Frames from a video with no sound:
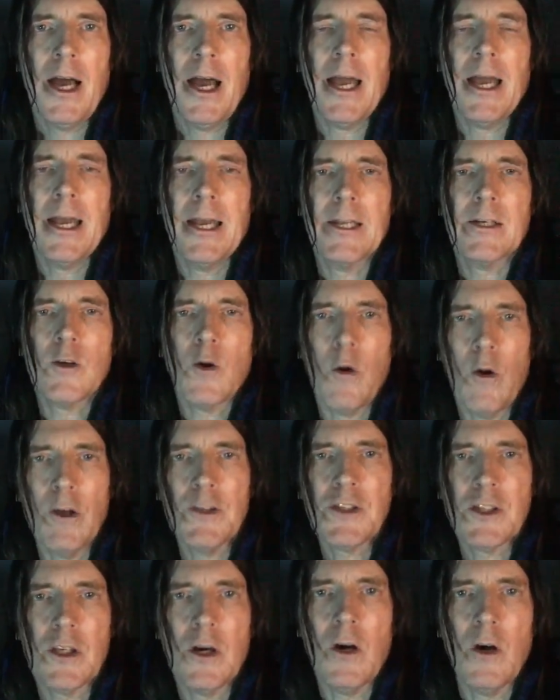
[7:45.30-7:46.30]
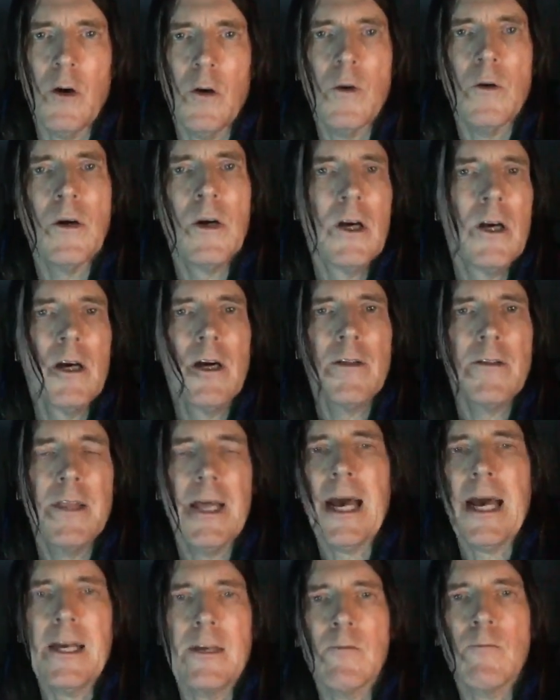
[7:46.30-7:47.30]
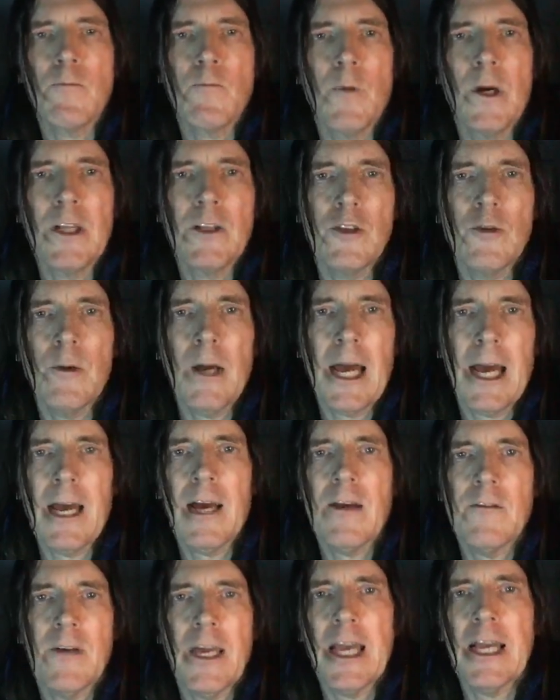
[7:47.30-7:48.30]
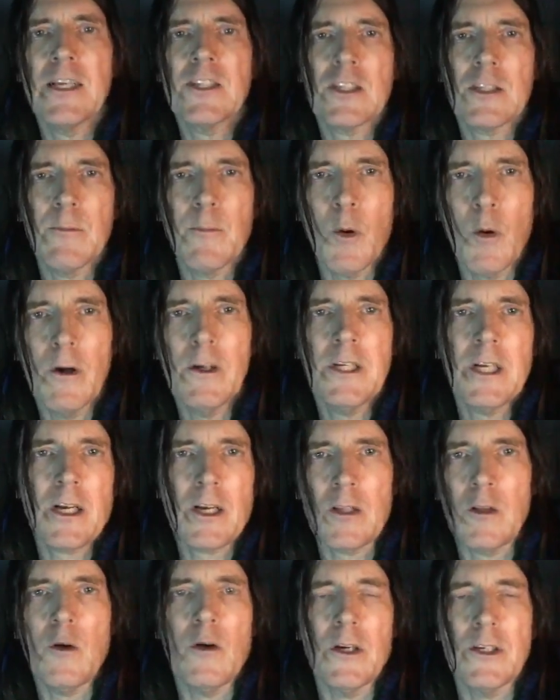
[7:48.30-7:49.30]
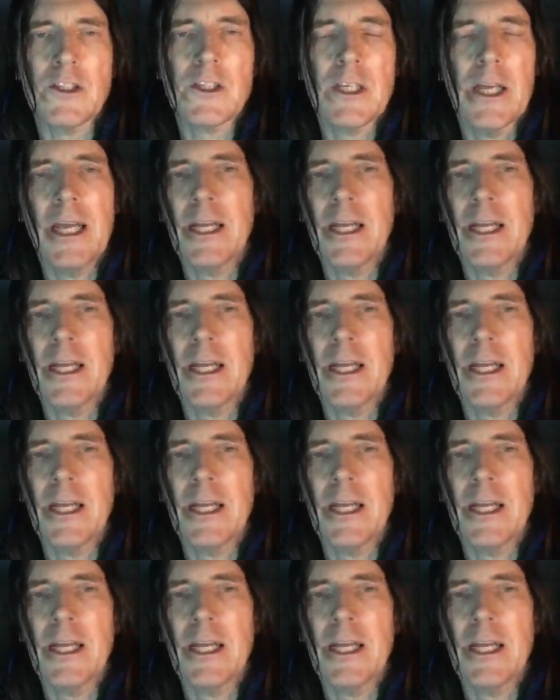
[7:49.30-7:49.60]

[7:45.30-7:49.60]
And also that when you have a subordinate clause,